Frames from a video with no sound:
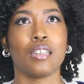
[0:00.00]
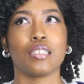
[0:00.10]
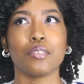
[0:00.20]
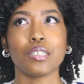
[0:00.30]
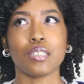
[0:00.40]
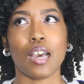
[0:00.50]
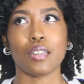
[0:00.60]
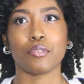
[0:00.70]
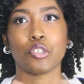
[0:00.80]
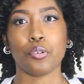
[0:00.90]
there was a lot
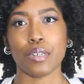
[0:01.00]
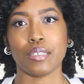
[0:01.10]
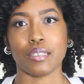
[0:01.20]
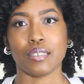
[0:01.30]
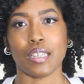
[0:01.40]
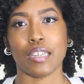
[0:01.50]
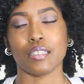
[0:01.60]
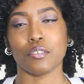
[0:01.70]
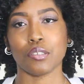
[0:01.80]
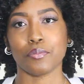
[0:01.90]
of choices,
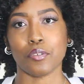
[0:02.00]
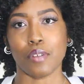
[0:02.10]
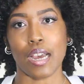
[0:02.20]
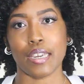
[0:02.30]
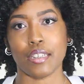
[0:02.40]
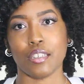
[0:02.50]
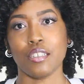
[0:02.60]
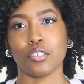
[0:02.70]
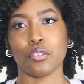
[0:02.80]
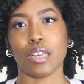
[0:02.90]
like there was variety.
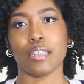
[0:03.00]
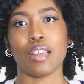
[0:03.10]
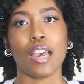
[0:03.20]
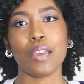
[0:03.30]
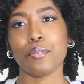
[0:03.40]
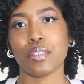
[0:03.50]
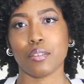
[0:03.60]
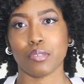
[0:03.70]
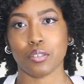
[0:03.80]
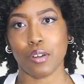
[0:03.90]
So like not
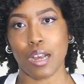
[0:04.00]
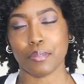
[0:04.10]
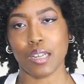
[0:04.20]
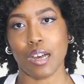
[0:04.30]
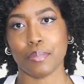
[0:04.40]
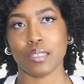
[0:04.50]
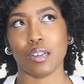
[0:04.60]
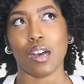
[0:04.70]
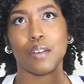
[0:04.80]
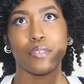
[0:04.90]
everything was crop tops,
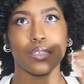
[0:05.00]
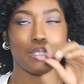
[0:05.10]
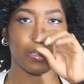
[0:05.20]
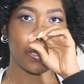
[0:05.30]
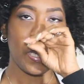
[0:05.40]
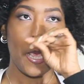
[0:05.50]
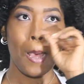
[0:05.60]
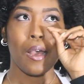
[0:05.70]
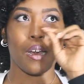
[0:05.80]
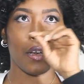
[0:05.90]
obviously.
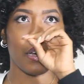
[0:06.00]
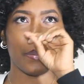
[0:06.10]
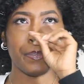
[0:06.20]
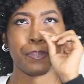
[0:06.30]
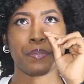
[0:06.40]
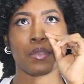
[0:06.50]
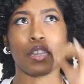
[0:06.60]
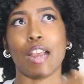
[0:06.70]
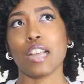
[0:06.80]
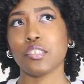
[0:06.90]
Um,
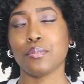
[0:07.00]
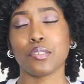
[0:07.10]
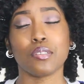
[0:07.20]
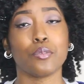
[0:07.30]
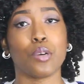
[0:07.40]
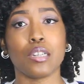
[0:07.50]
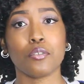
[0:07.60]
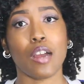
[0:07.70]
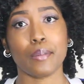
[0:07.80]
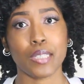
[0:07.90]
there actually was only one
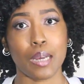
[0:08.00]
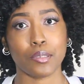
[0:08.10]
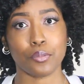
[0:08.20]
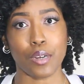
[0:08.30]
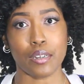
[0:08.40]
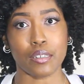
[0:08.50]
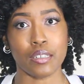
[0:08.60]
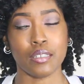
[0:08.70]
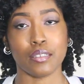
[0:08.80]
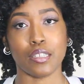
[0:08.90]
crop top
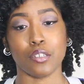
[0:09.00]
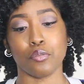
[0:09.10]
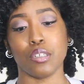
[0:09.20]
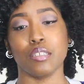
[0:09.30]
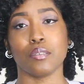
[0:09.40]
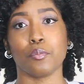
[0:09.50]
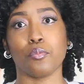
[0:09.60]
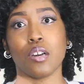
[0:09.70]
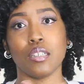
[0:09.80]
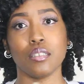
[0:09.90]
sweater. There was
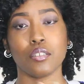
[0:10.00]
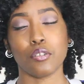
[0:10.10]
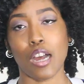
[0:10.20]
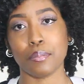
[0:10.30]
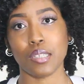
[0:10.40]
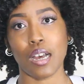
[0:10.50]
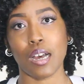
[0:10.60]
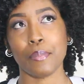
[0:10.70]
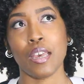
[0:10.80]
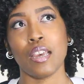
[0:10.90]
one crop
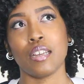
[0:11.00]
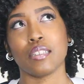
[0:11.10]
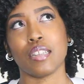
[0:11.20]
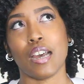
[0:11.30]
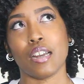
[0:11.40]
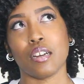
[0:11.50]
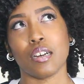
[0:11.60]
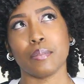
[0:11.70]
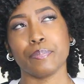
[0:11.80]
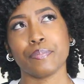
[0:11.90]
top that
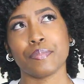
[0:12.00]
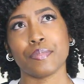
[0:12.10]
um,